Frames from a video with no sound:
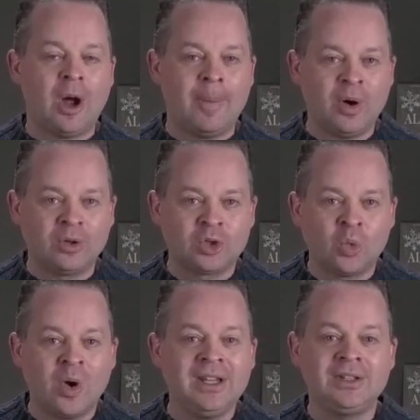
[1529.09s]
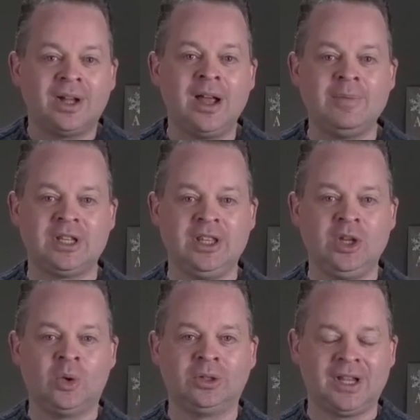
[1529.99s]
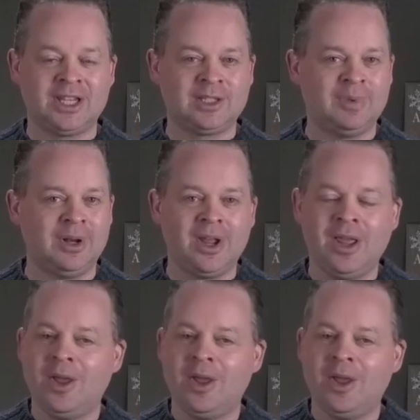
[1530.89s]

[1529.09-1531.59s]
about 20 times in the Old Testament,